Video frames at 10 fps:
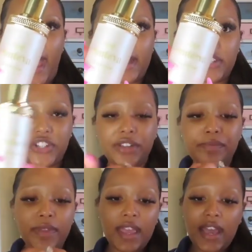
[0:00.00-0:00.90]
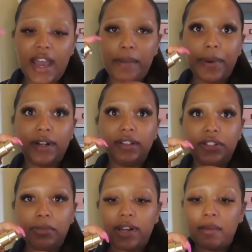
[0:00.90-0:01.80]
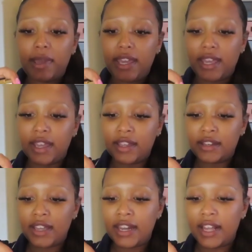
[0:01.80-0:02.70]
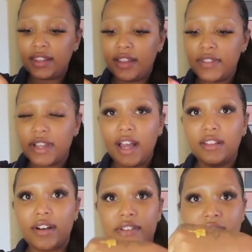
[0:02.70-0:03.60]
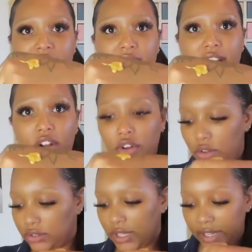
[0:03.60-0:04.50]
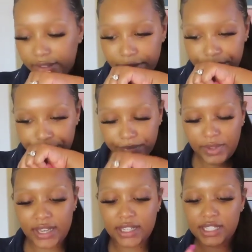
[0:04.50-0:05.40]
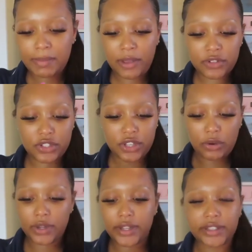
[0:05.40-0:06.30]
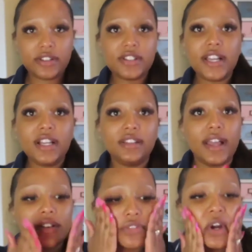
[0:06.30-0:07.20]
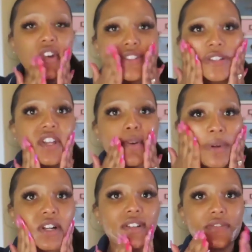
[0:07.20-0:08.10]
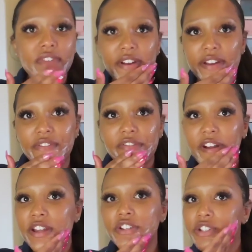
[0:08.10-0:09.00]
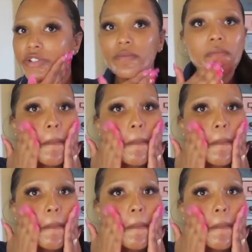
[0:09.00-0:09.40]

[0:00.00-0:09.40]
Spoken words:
packaging. I put a little bit on my hand, and I love the color of it. It's like a gold color, and it smells so good. There's a light fragrance in here, but it is very fresh.